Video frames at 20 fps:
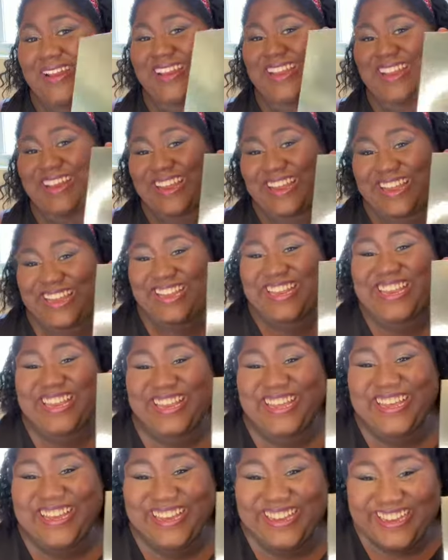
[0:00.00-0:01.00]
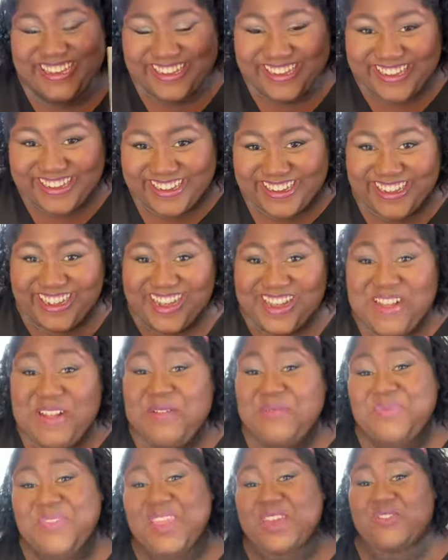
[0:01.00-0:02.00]
needed.
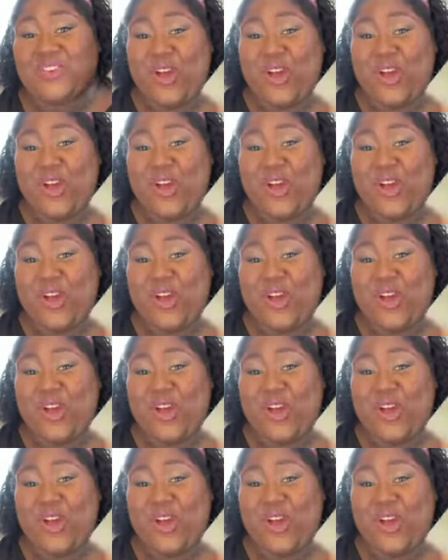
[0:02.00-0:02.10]
If